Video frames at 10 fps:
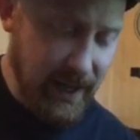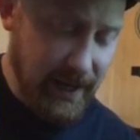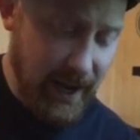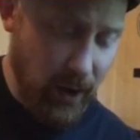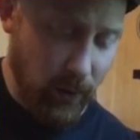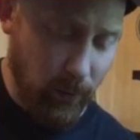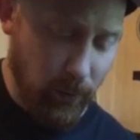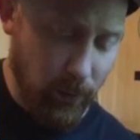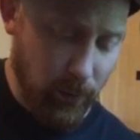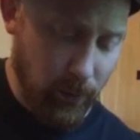Now,
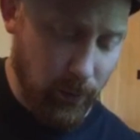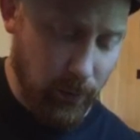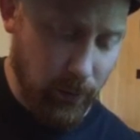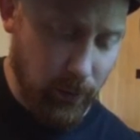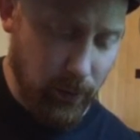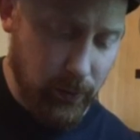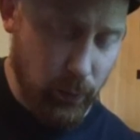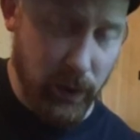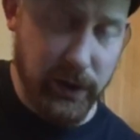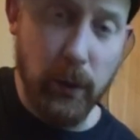
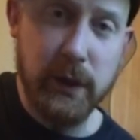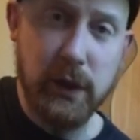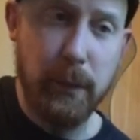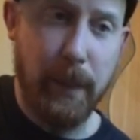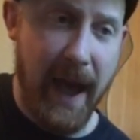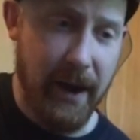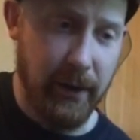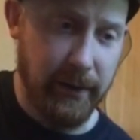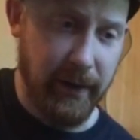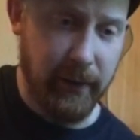with those two
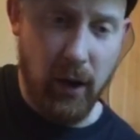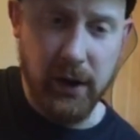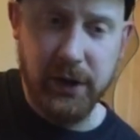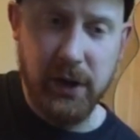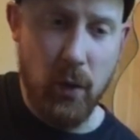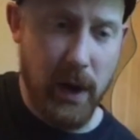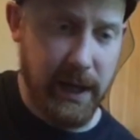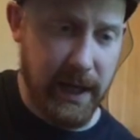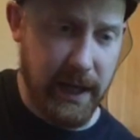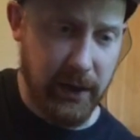patterns, as long as you know what
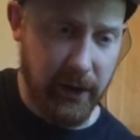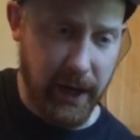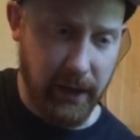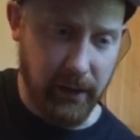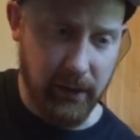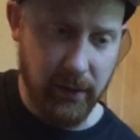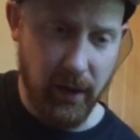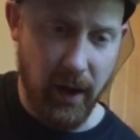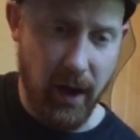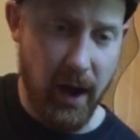key you're in,
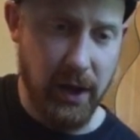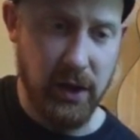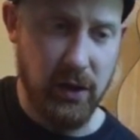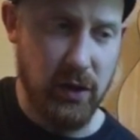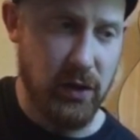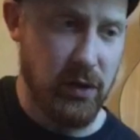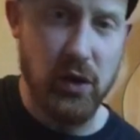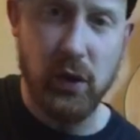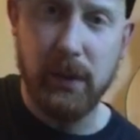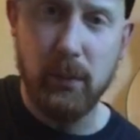
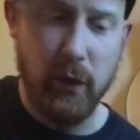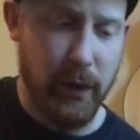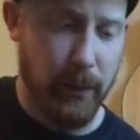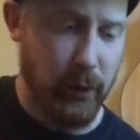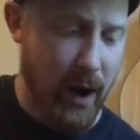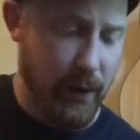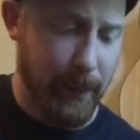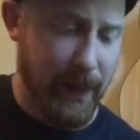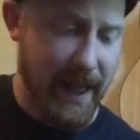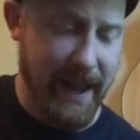you can move them around and
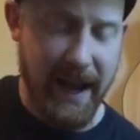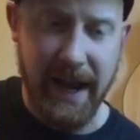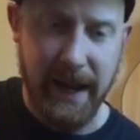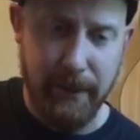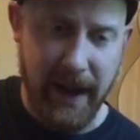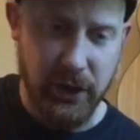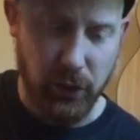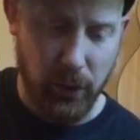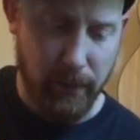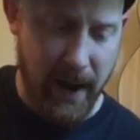play in any
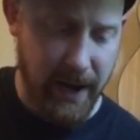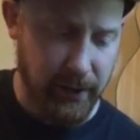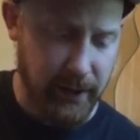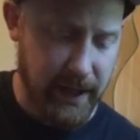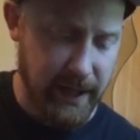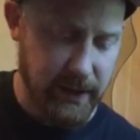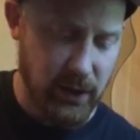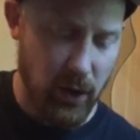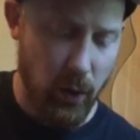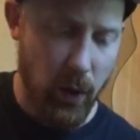major or minor key.
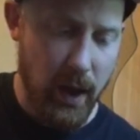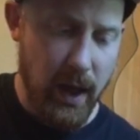So,